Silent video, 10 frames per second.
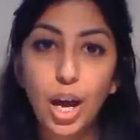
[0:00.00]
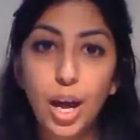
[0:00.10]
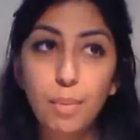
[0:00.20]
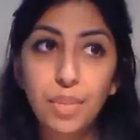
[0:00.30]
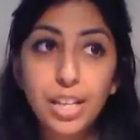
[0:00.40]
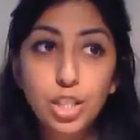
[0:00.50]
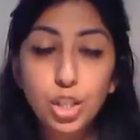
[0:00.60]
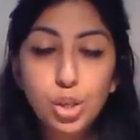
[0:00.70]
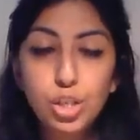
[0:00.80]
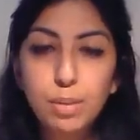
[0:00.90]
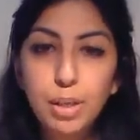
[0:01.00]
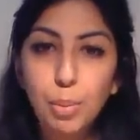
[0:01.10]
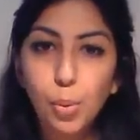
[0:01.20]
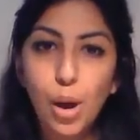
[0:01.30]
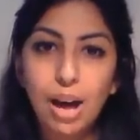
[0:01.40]
um, that's usually
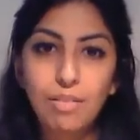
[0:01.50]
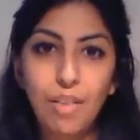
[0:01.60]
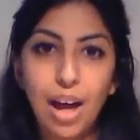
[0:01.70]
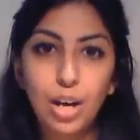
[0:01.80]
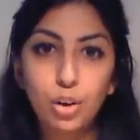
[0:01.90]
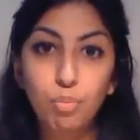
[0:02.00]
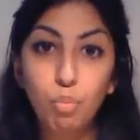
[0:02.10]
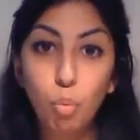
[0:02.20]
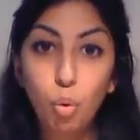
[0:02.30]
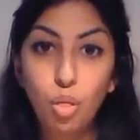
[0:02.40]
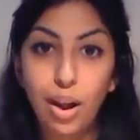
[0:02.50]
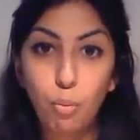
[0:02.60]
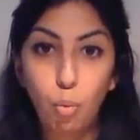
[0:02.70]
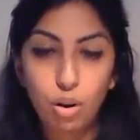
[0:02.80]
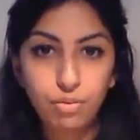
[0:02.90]
people who have a value of more
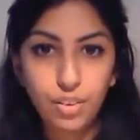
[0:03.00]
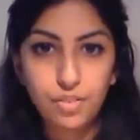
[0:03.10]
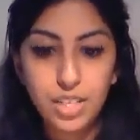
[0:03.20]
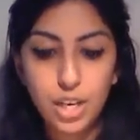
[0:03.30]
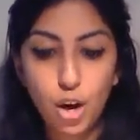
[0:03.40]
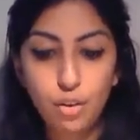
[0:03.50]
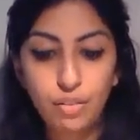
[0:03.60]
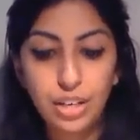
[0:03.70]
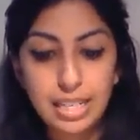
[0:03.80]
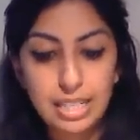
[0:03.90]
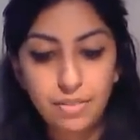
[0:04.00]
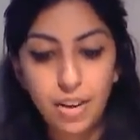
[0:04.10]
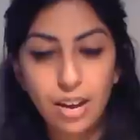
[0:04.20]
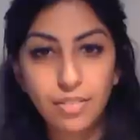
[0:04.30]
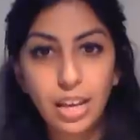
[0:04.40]
than 150 over
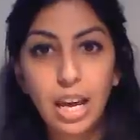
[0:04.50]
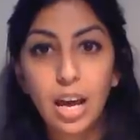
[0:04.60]
95,